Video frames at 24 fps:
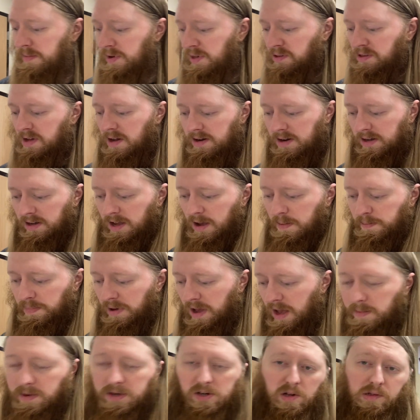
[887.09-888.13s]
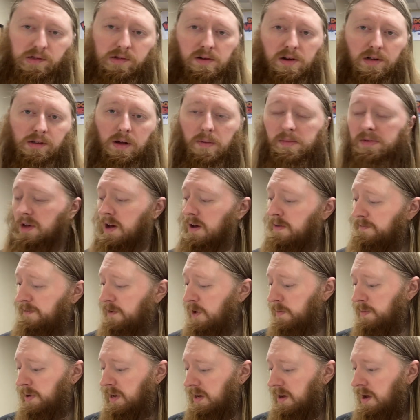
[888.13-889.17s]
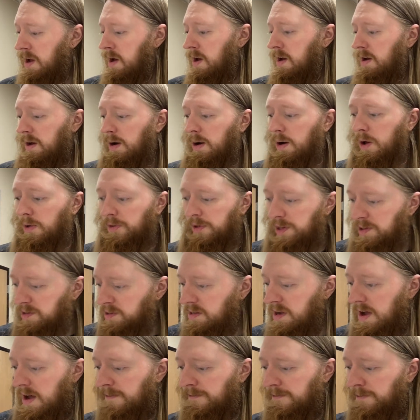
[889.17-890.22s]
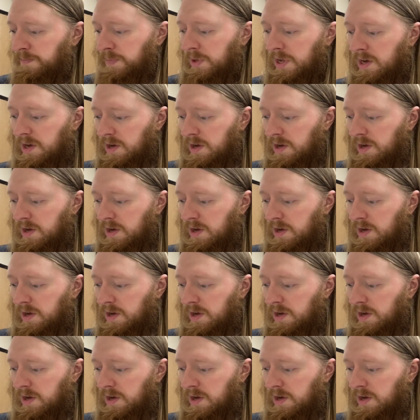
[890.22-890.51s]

be sending him payment as soon as I'm done filming all this stuff.